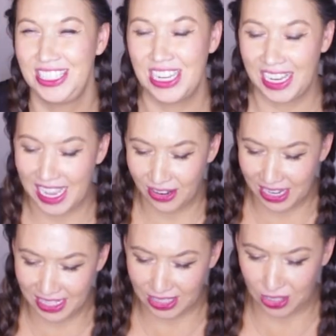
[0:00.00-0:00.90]
check out
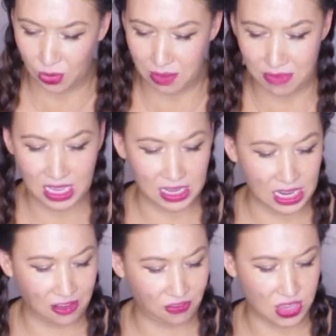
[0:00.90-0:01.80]
his equipment
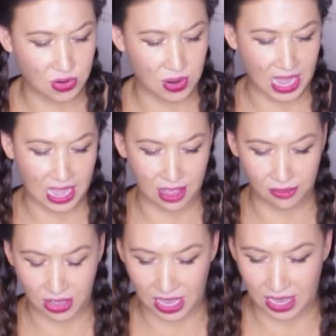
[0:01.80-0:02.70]
if you
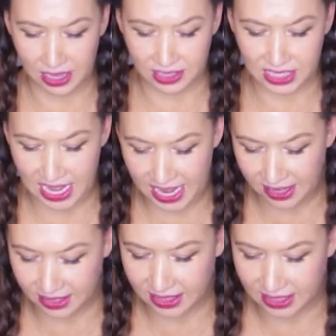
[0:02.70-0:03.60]
have uh,
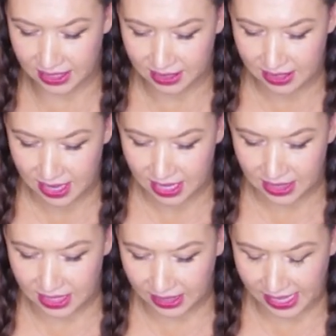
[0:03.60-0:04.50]
snakes
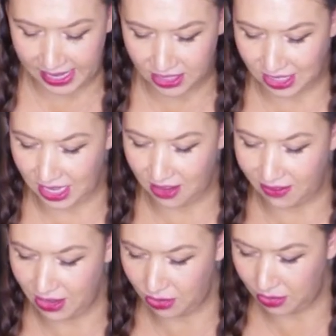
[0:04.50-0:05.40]
that like to
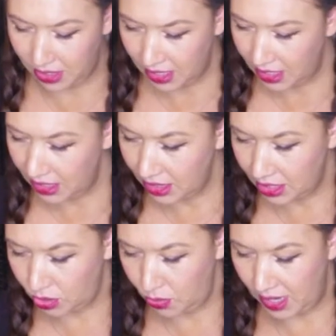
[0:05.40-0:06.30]
give you the
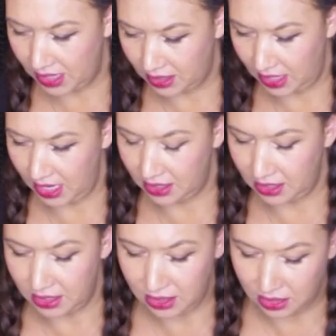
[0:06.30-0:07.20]
Sweetest
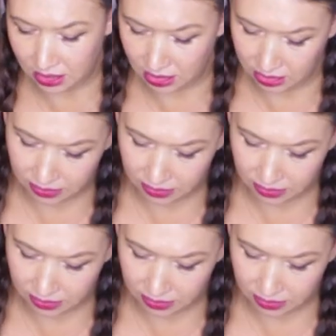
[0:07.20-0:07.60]
Kisses.